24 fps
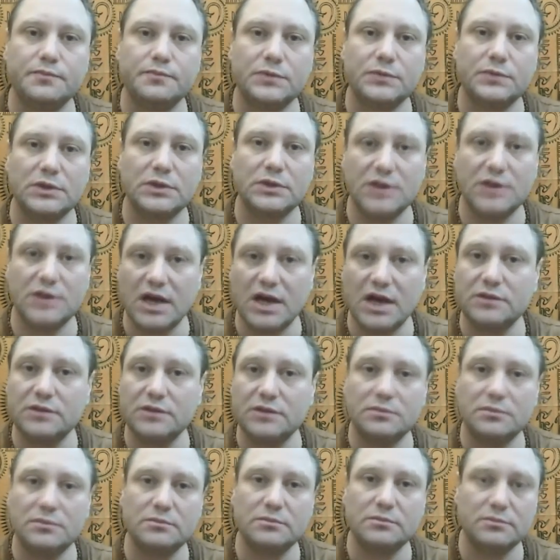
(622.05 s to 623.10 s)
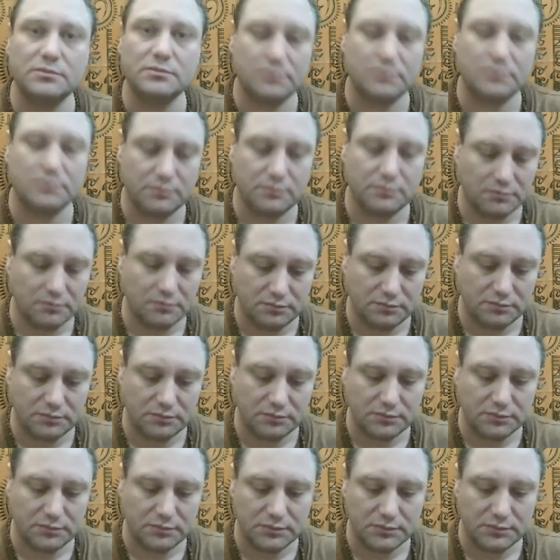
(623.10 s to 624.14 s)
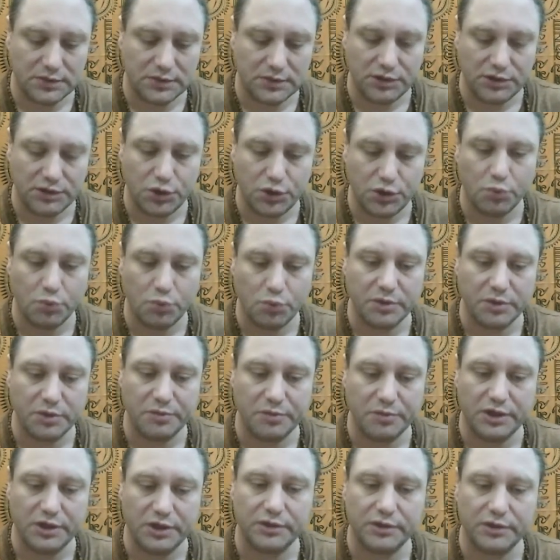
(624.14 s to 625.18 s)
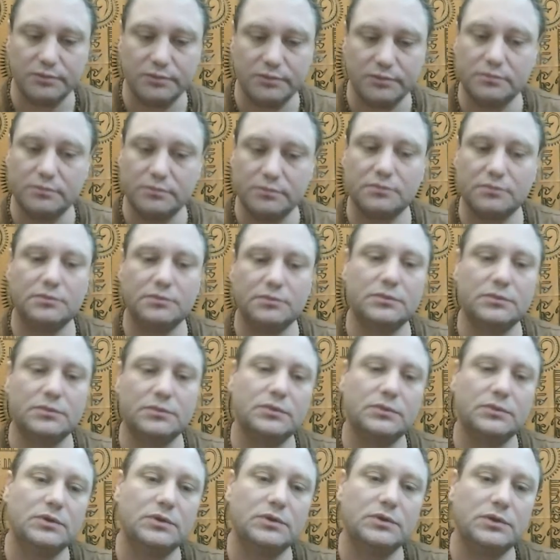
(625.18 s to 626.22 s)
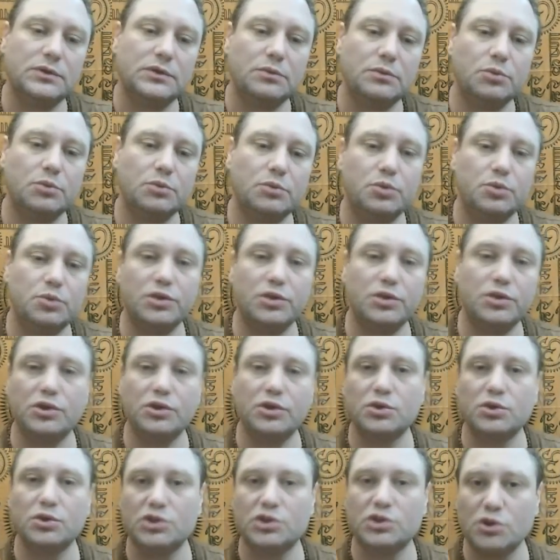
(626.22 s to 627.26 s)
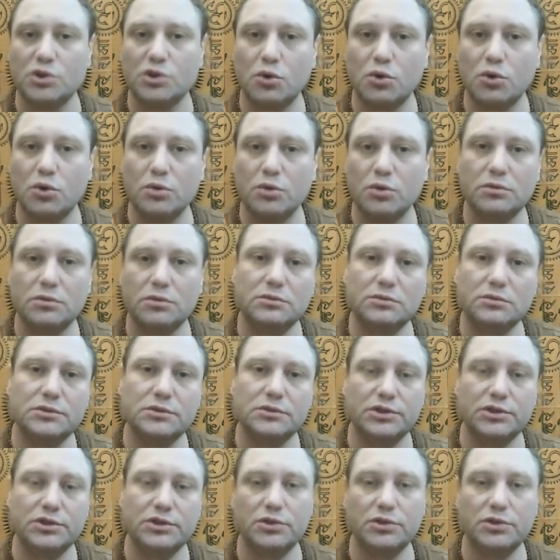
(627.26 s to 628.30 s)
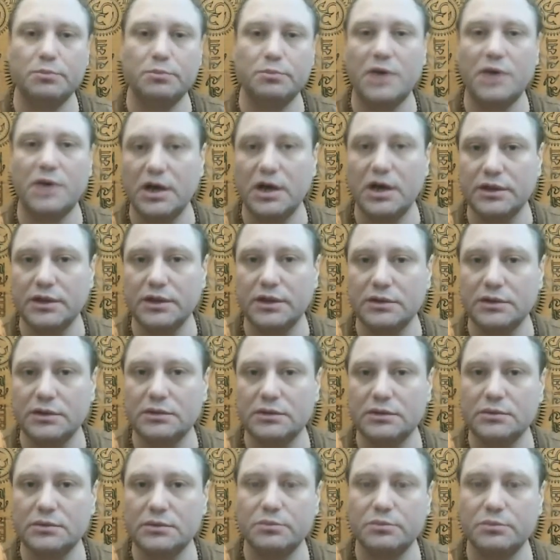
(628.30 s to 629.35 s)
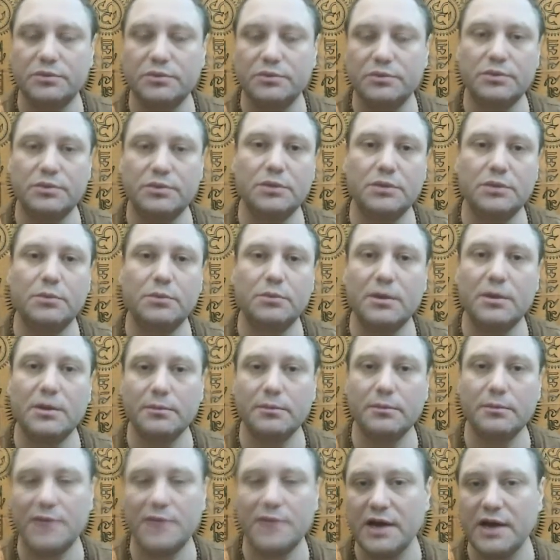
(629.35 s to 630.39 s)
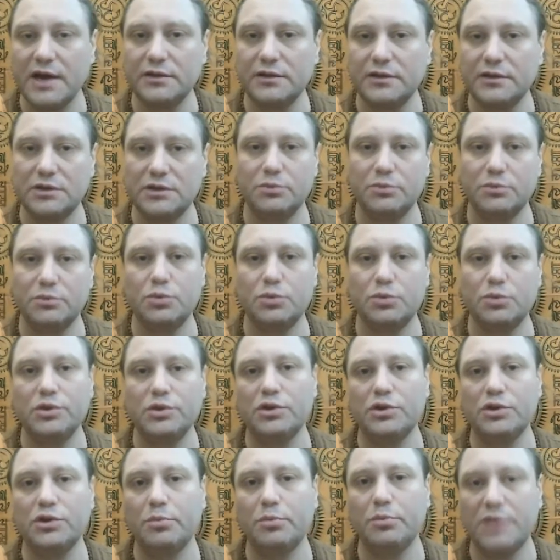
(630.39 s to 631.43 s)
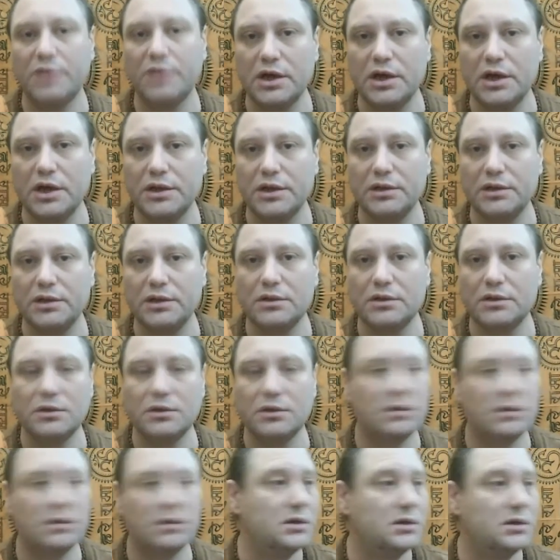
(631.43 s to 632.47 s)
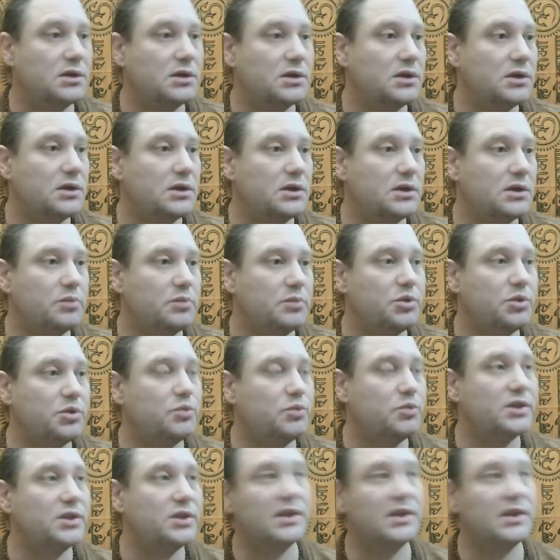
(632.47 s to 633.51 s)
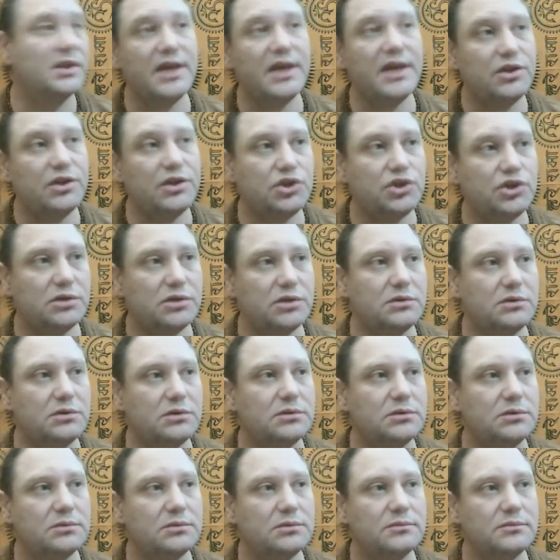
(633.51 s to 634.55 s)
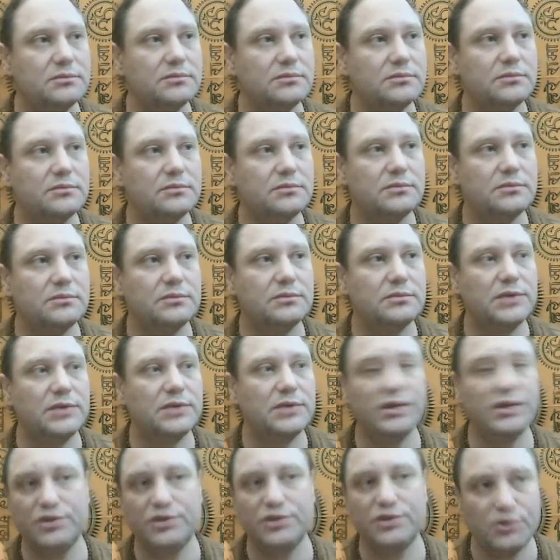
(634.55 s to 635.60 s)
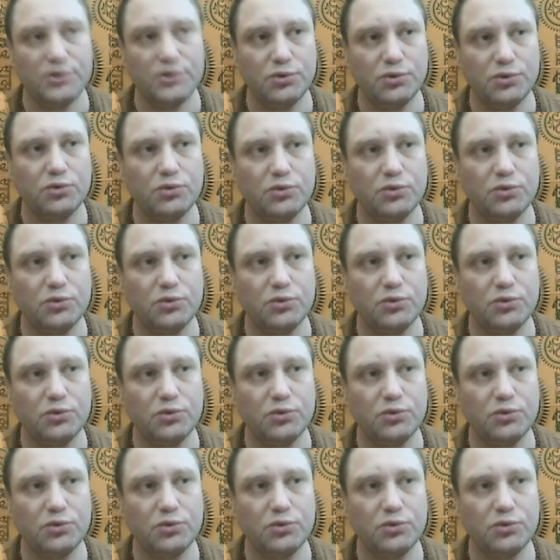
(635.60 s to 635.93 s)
God and human being, between your soul and your mind, between mind and between your body, between nature and you,